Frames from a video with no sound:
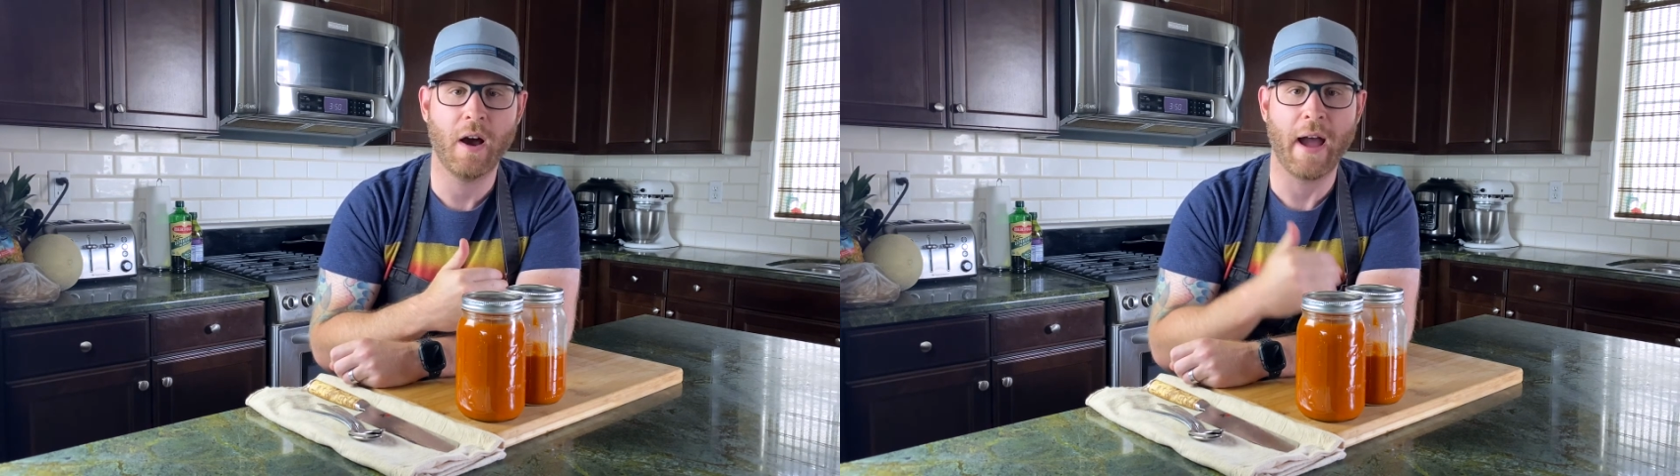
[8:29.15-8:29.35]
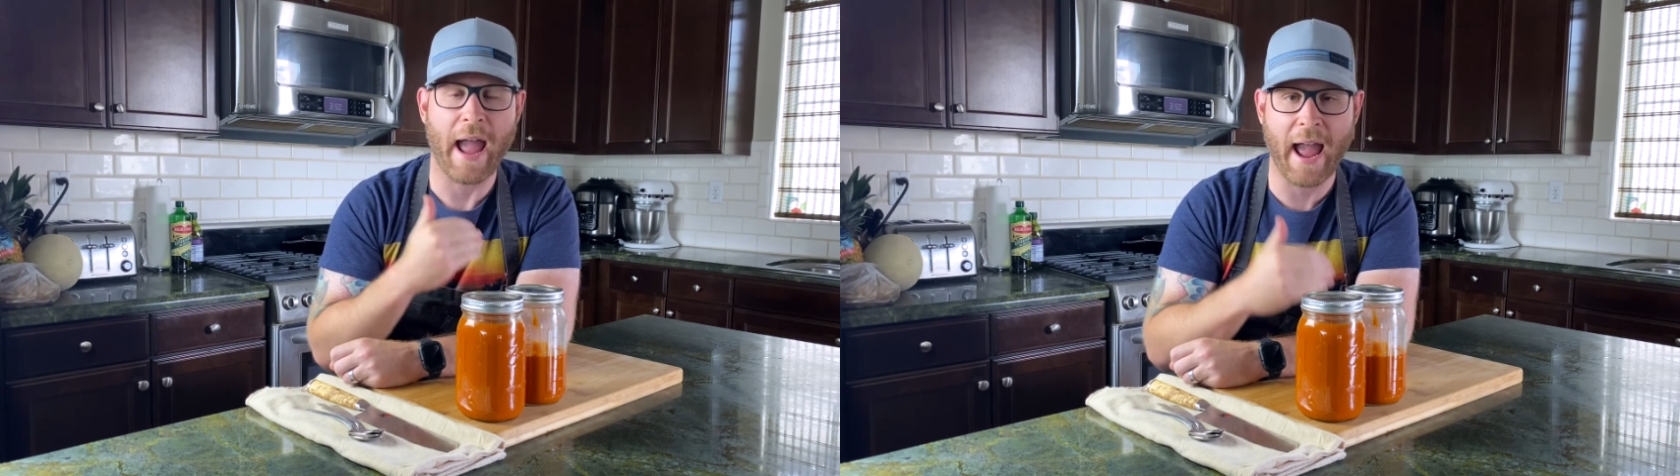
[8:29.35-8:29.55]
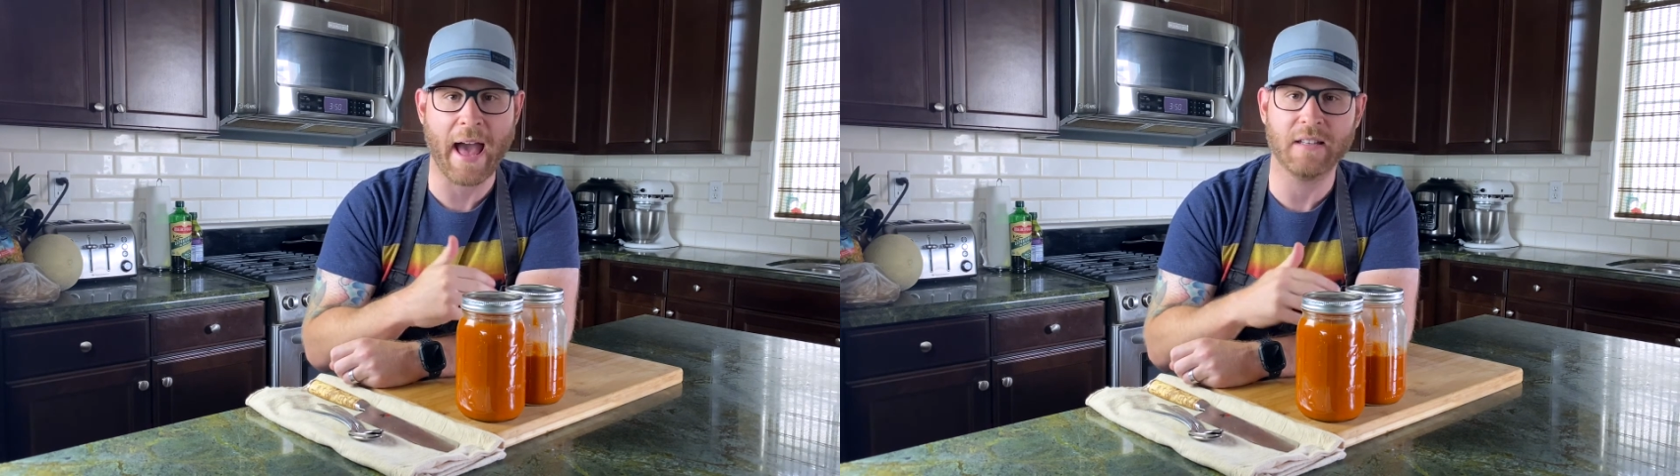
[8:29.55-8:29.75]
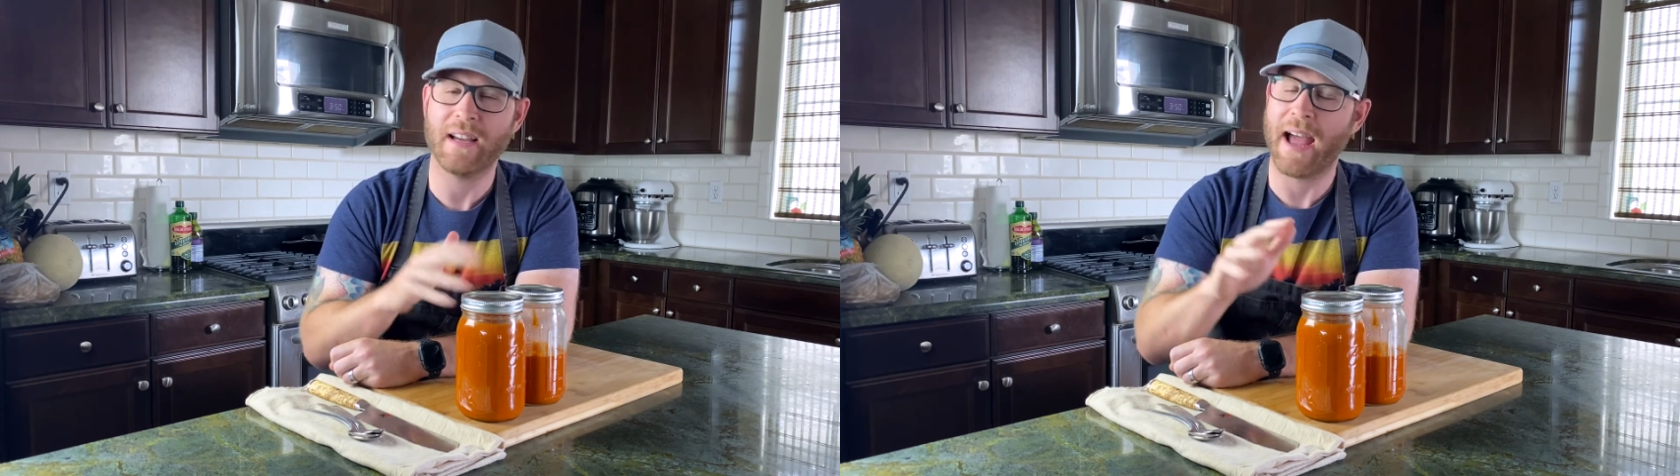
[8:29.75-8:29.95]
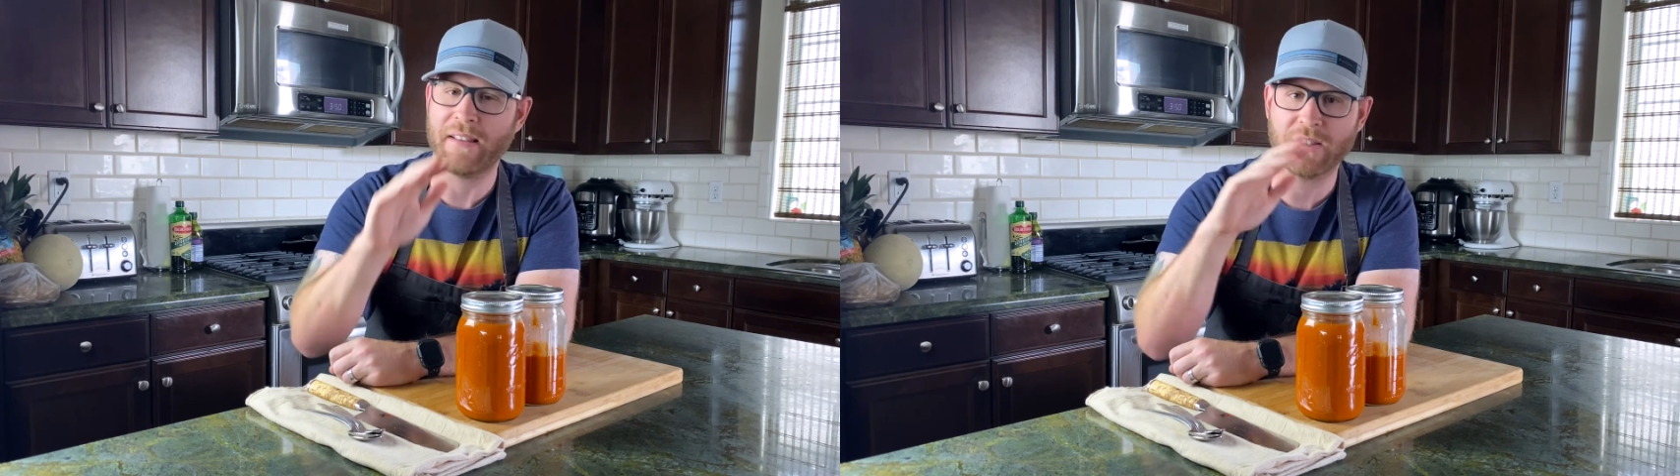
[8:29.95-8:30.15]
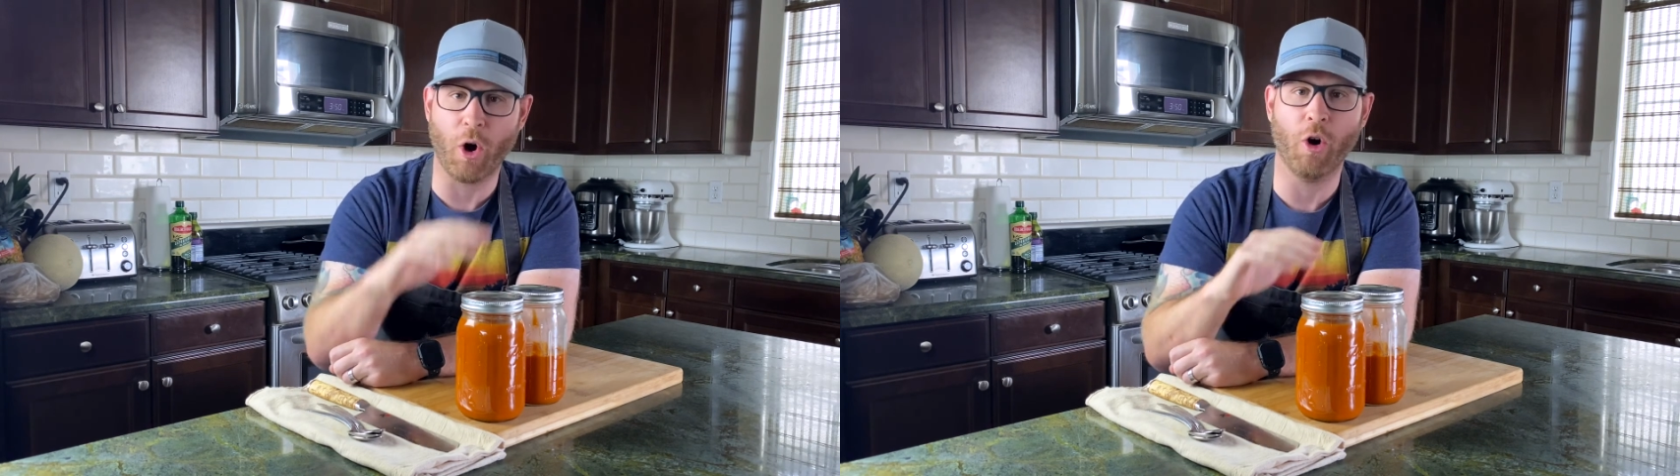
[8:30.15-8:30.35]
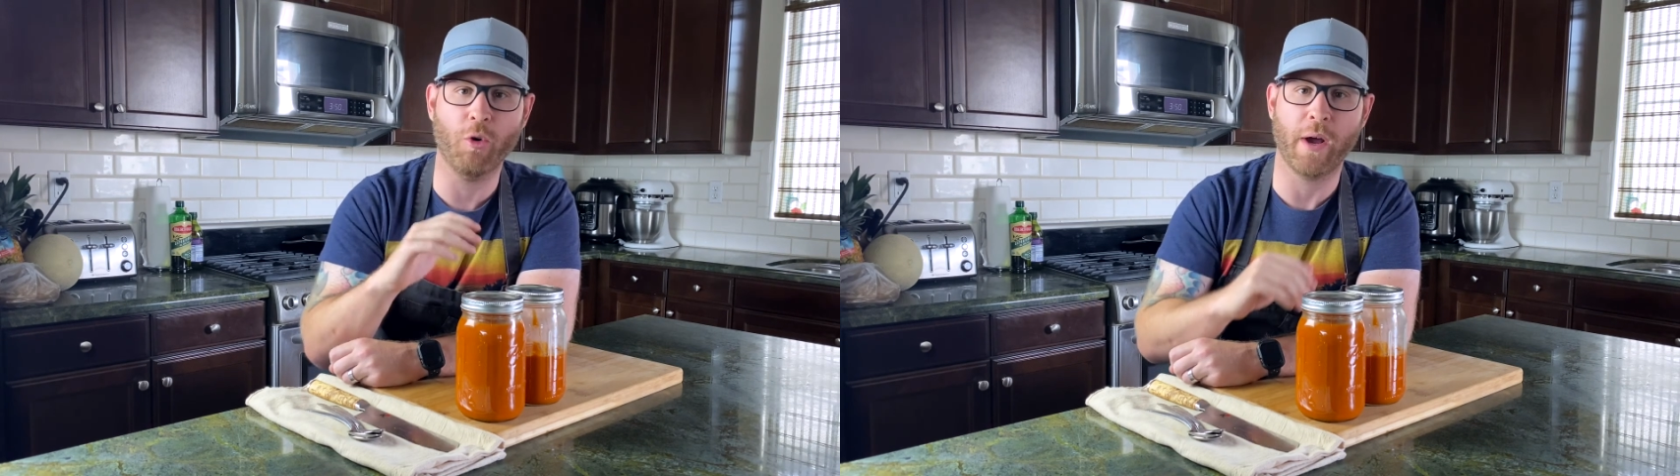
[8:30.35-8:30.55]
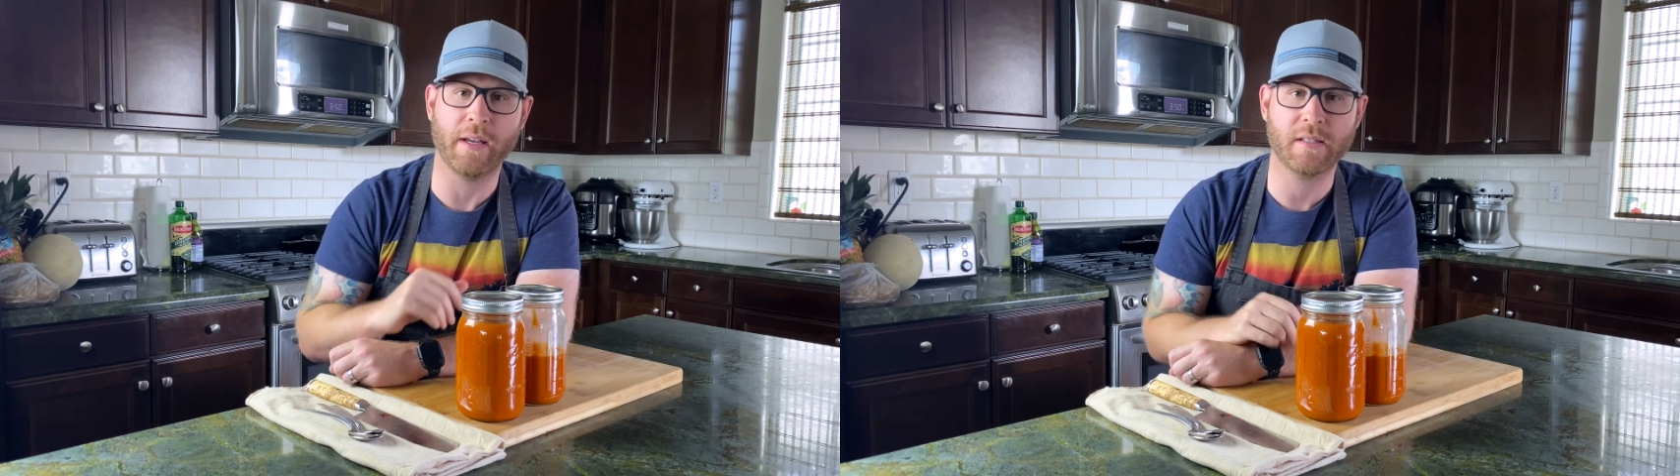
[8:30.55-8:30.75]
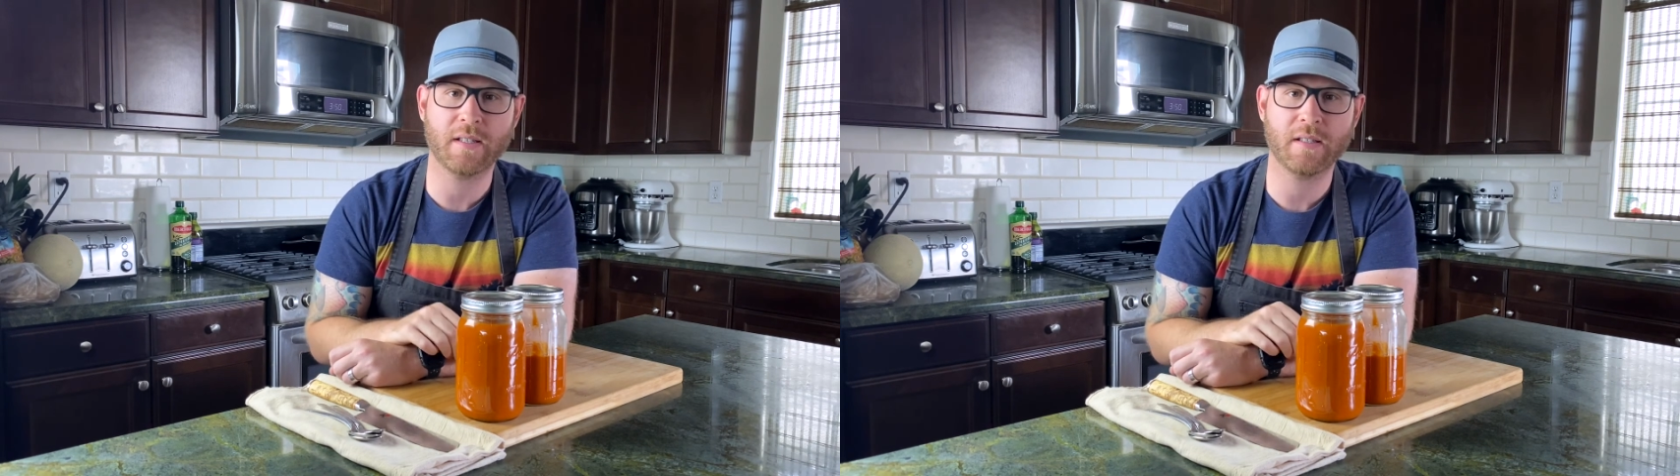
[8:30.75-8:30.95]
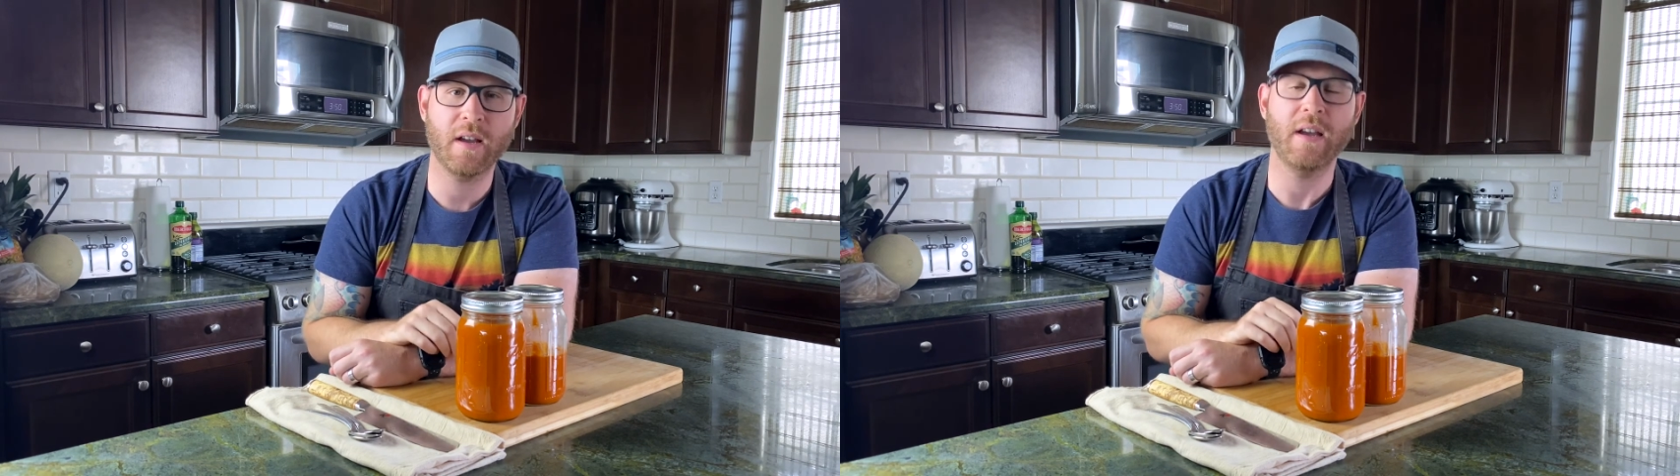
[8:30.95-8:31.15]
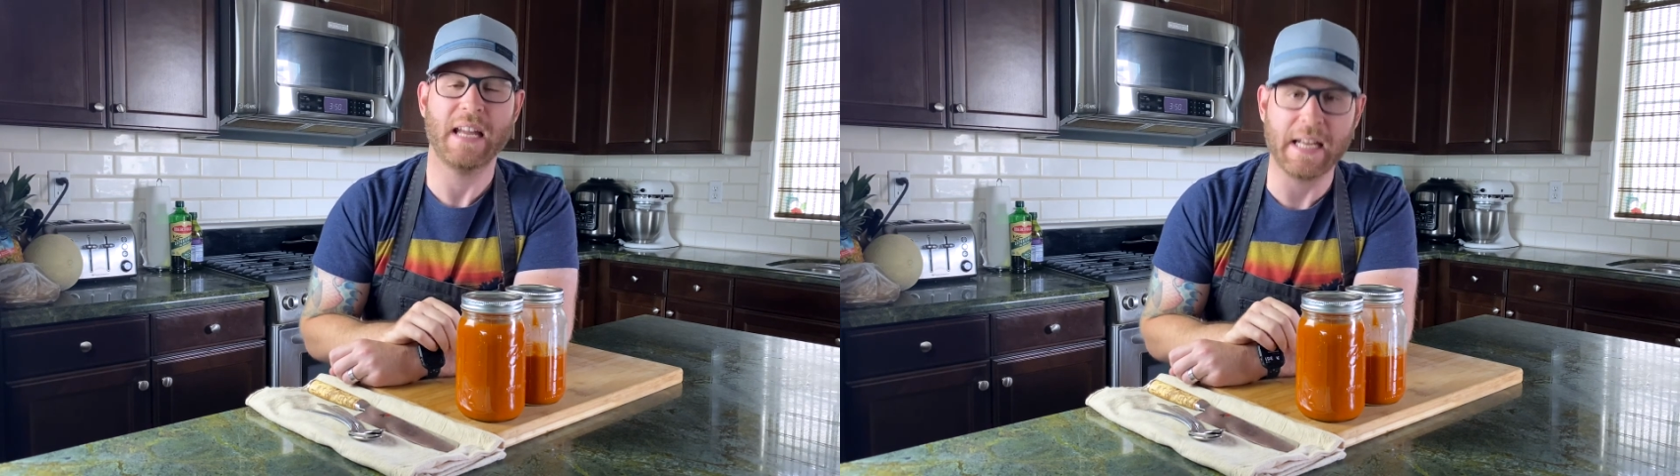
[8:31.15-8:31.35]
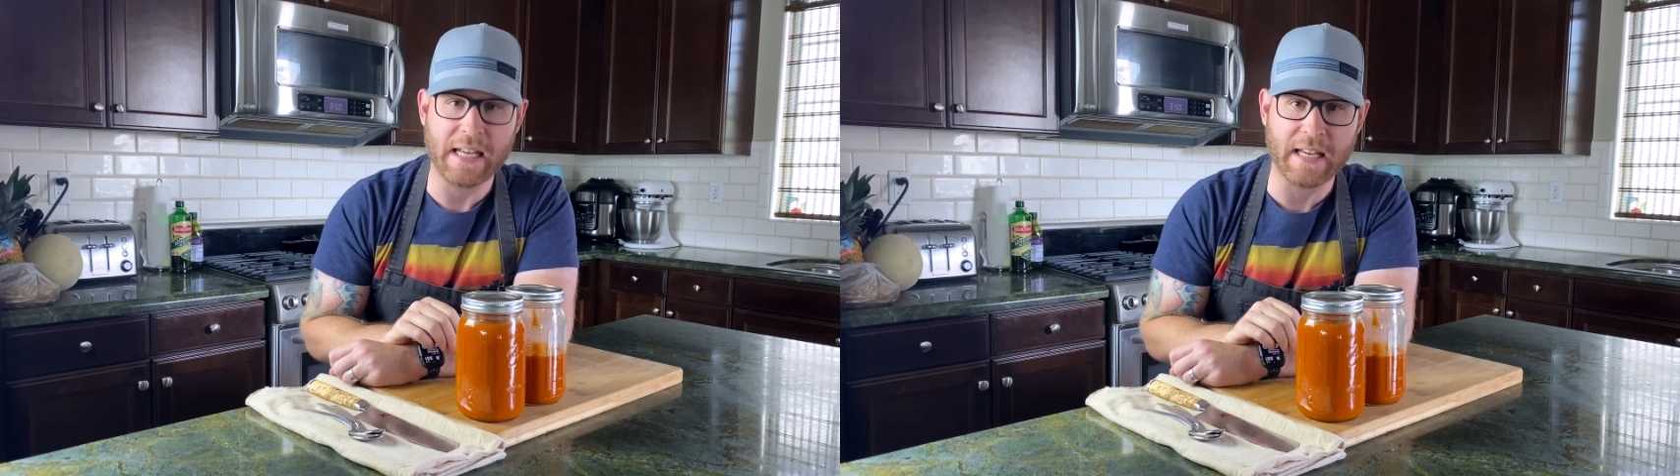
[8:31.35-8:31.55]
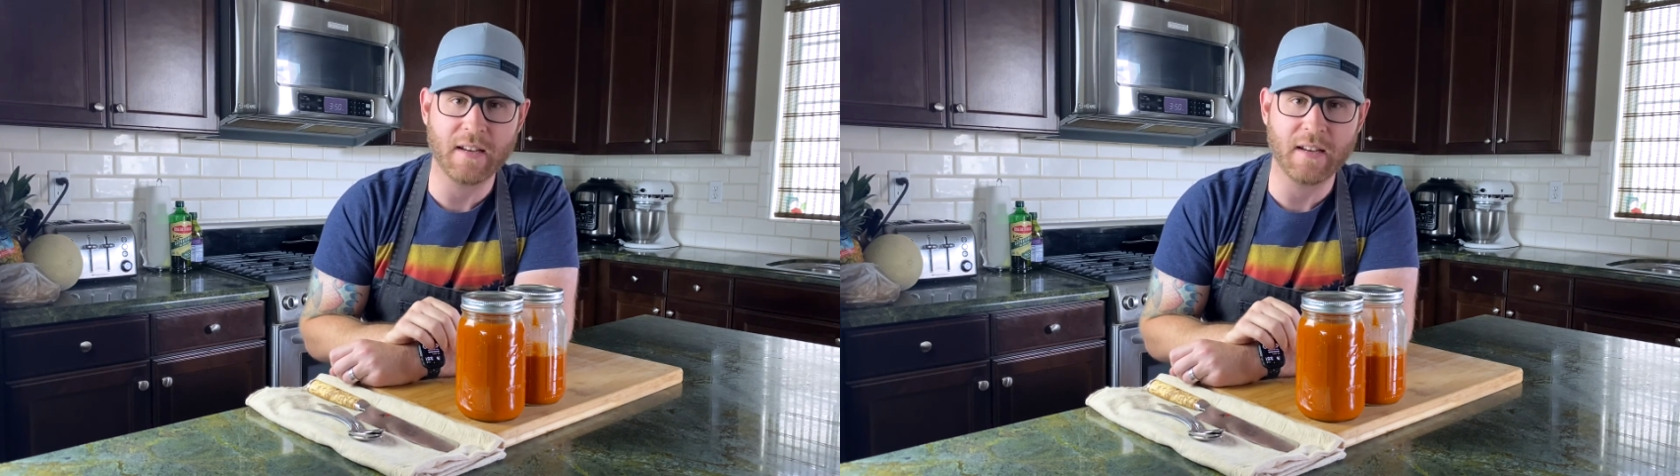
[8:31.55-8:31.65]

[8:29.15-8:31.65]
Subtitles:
and as always, eat